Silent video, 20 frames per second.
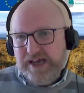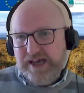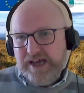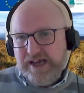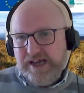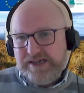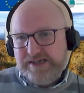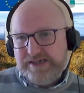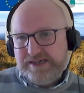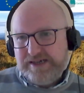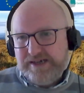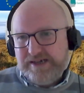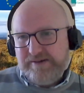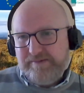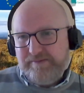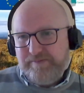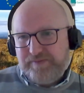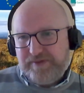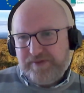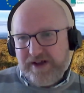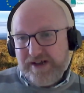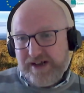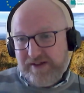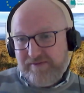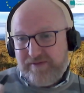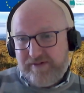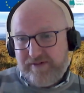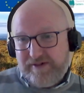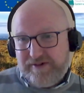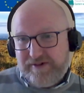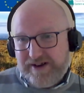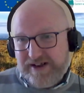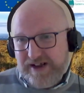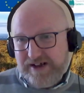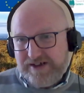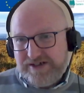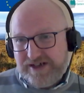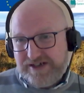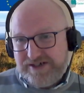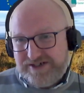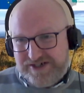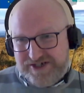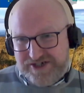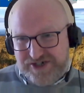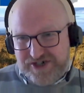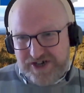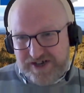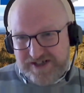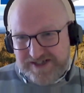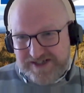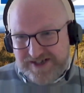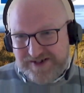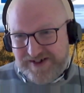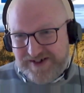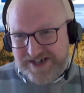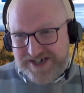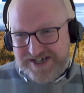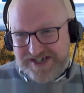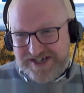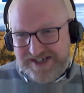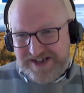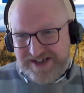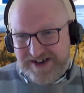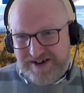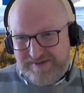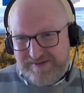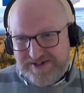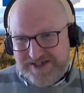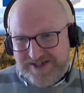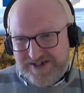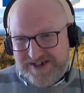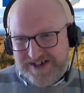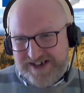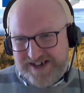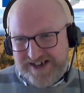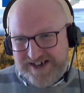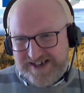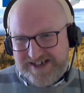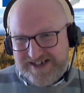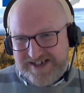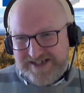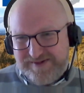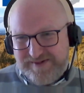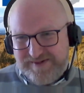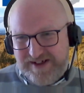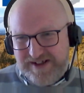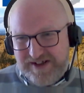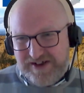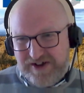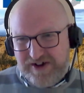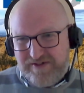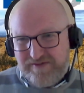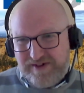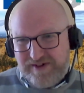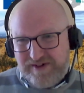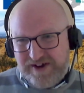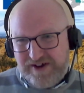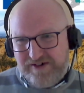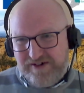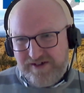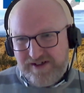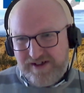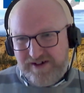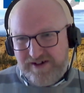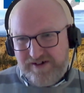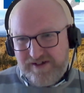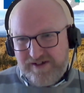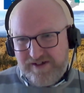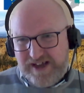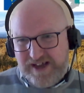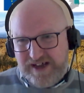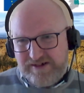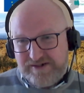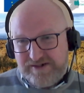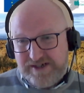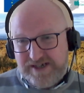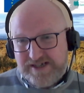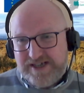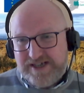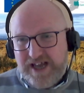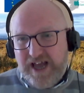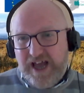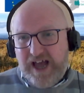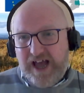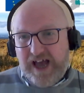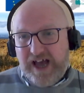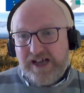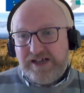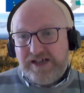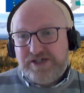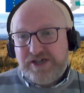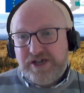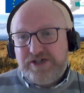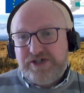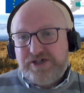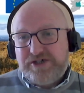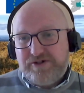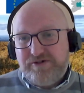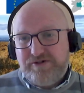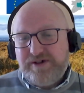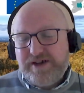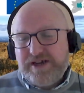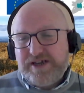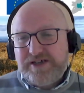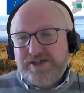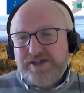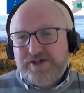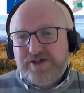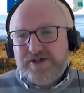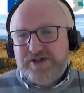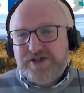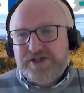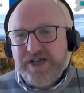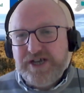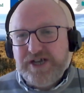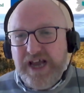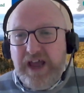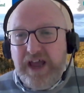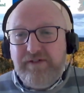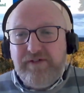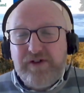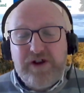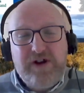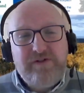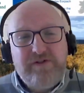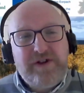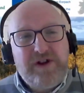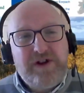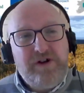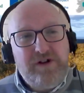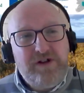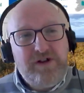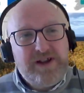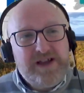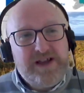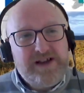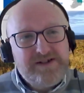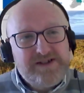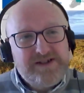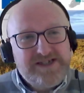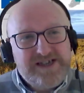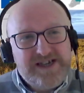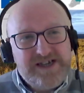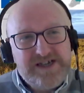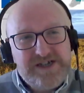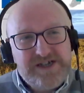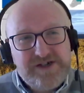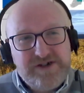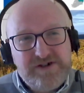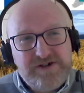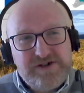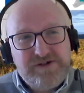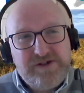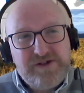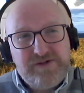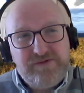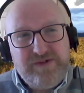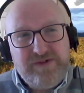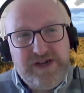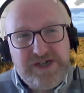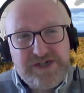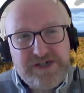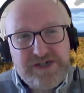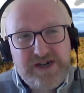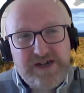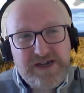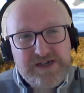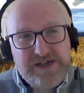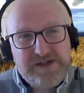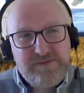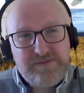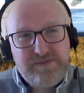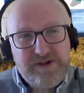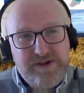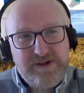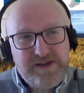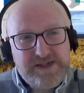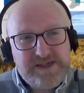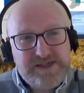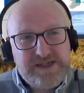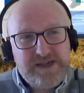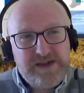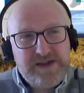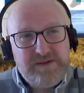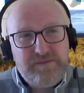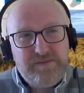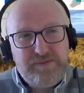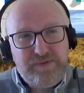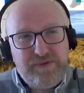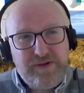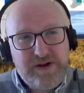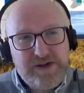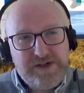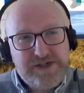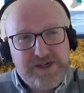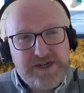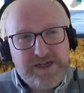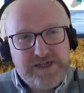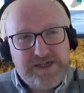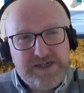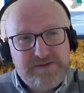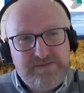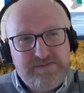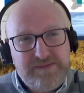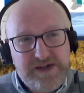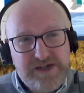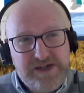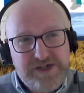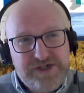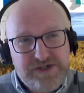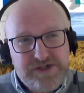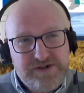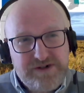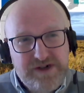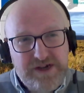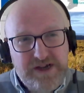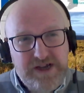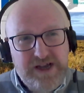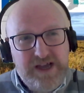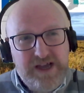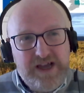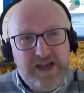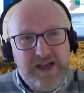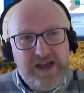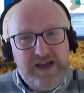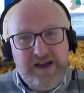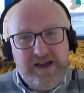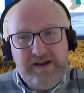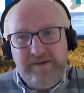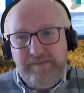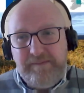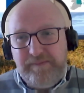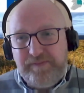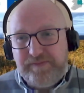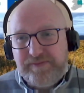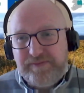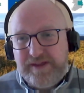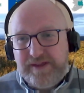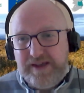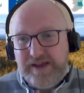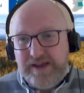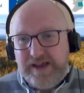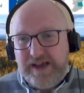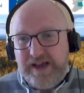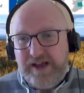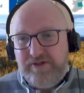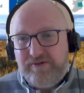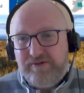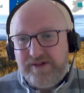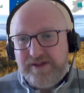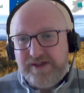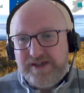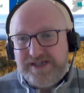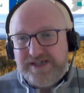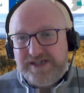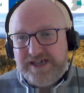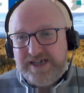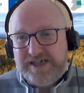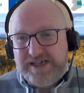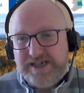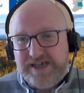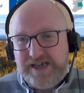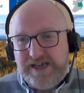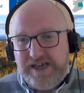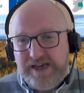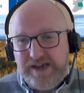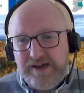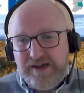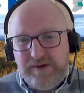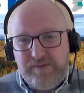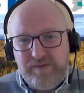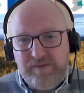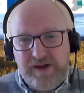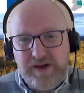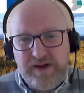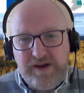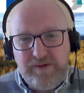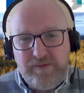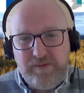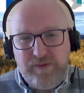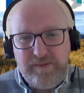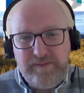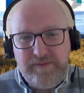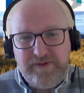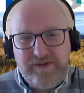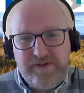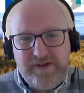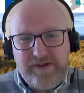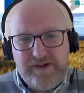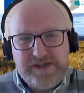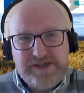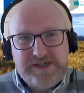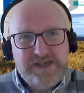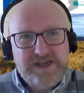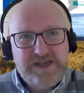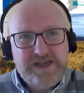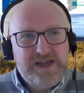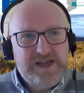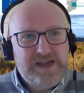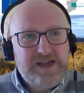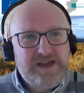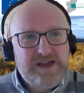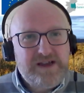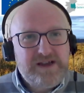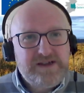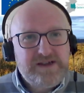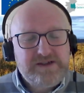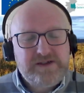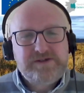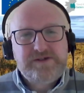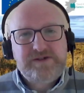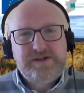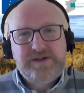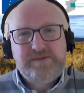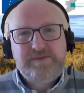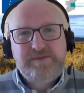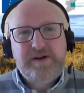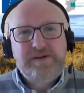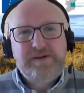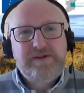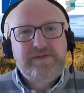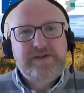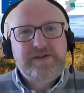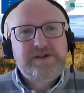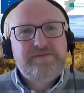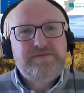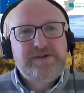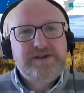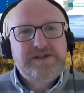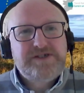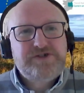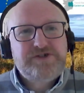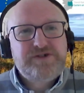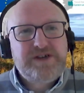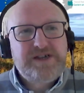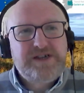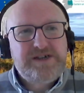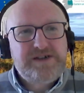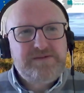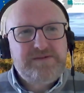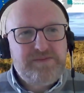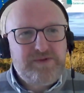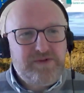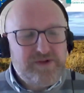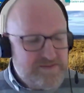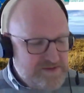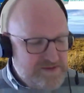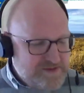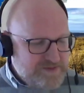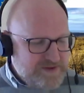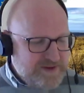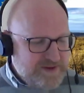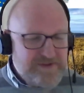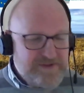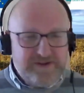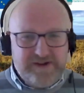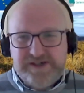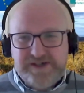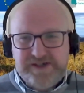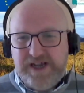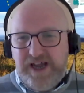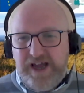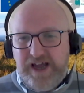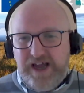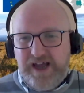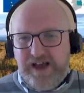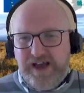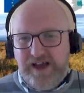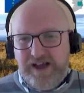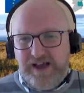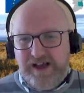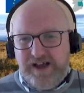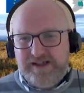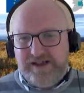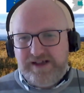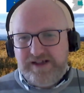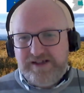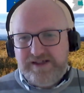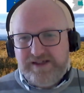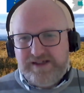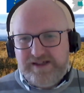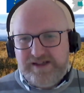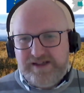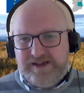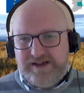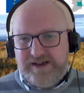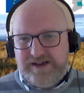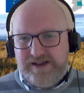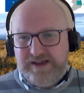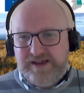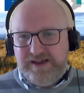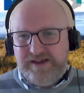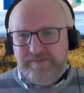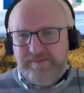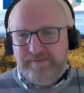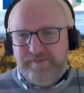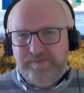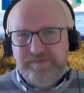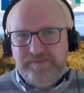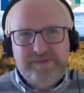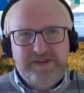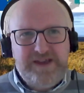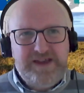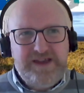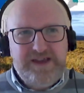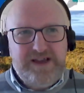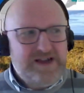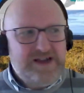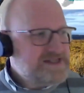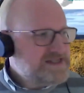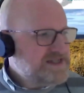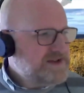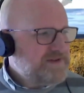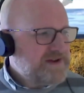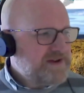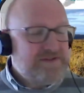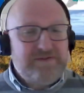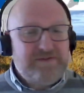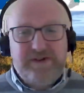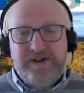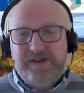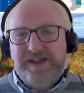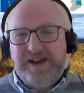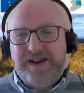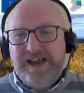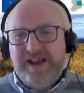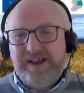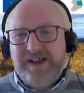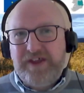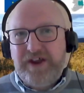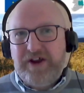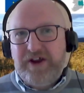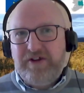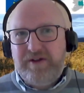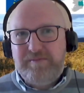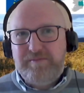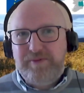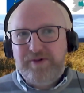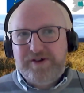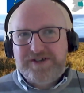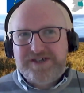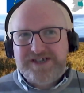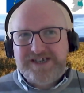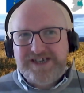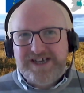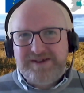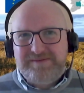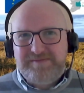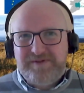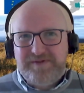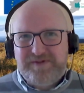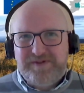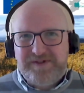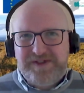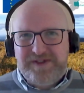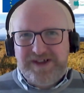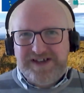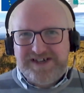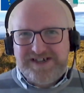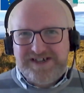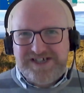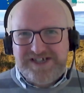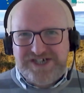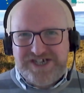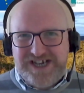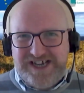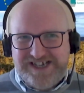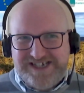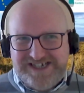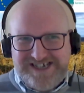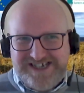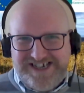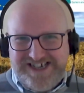And very quickly on John's question there, I'm just looking at it as well, covering all counties. Do get in touch. If you're covering all counties, get in touch with the Regional Enterprise Project Manager. Again, they're on the DETI website, so the Department of Enterprise, Trade and Employment website. I'll see if I can find the link there and put it in before the end of the chat.